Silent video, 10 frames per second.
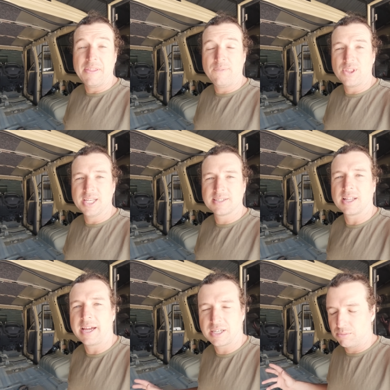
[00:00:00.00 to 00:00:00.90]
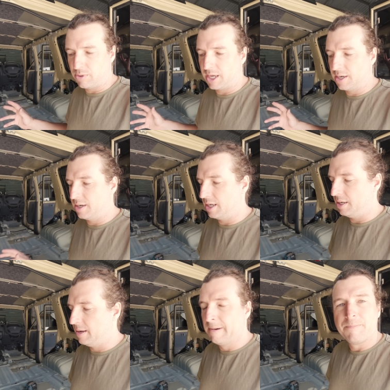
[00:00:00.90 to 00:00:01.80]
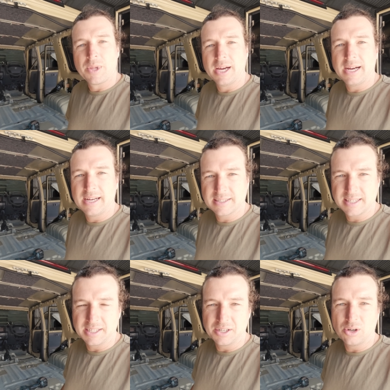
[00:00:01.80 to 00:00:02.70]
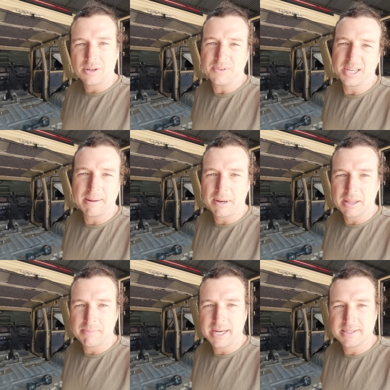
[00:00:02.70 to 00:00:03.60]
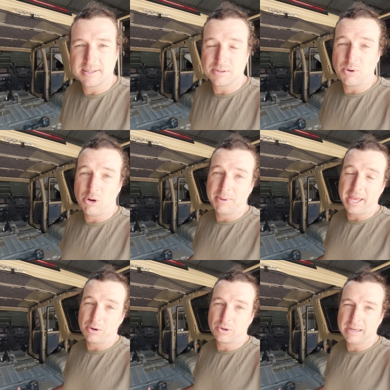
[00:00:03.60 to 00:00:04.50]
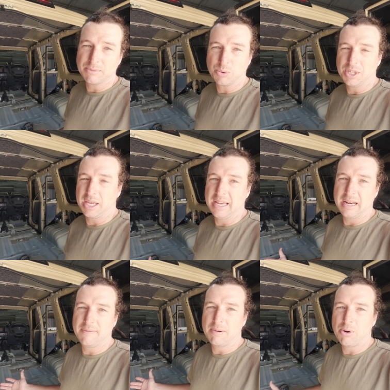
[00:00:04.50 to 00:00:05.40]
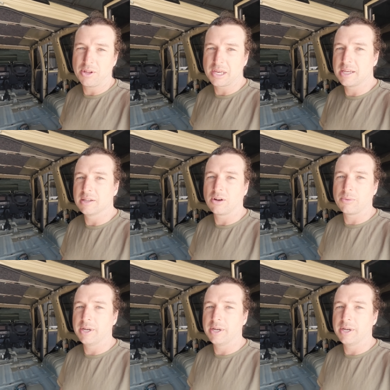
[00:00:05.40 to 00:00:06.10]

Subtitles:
And then for the installation, we're going to need a Stanley knife and a couple other basics as well, but that all comes with the kit if you buy the kit like